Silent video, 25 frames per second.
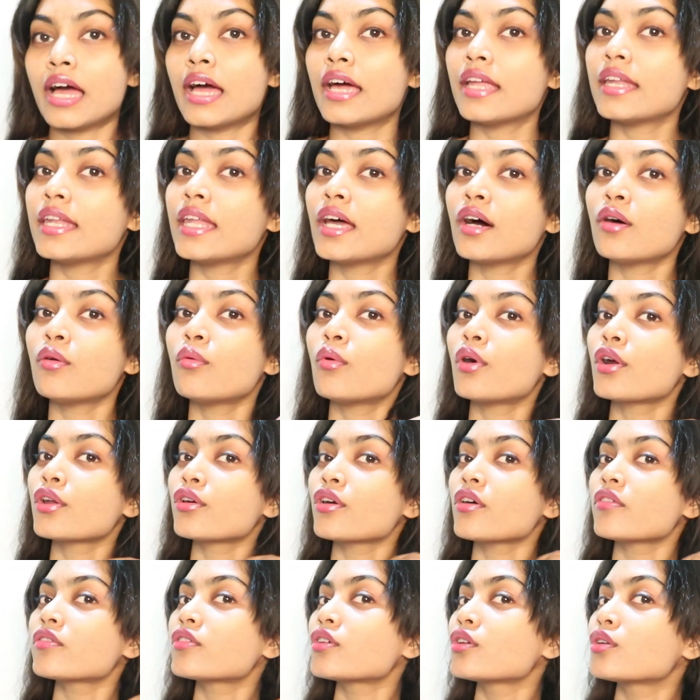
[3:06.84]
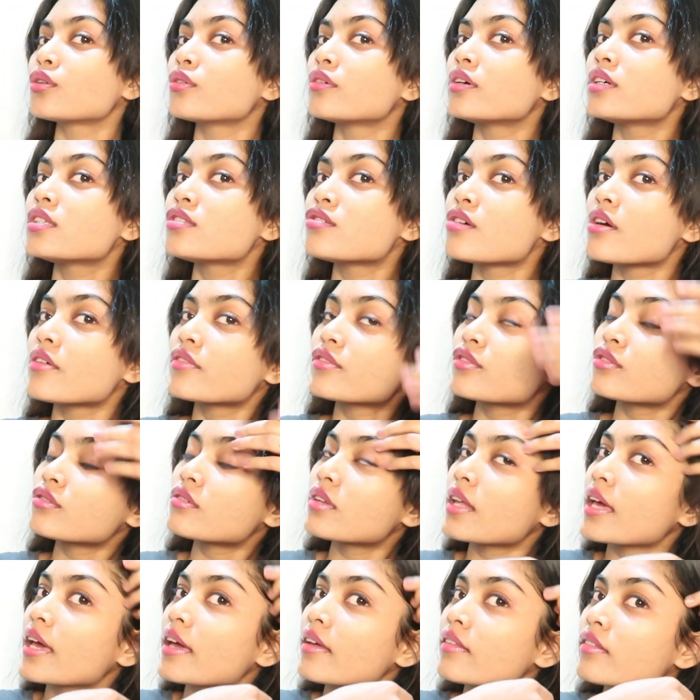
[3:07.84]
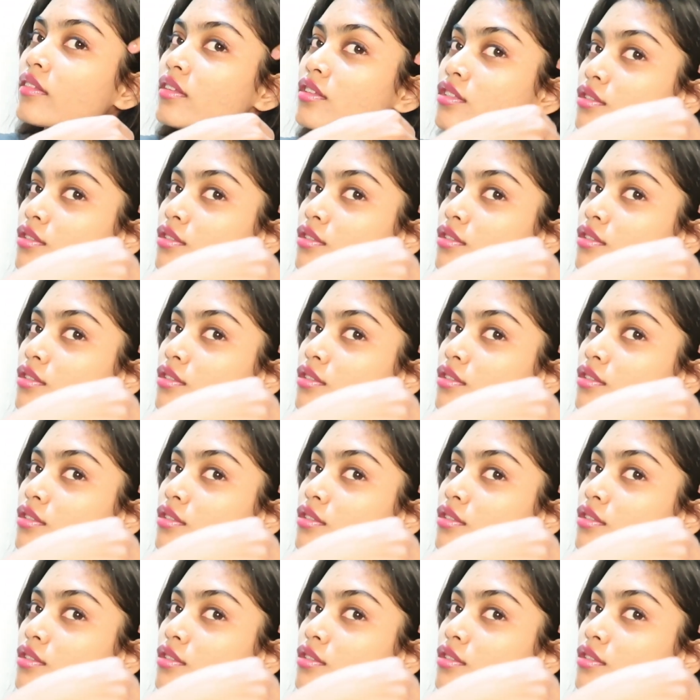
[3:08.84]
And now what you have to do is you have to take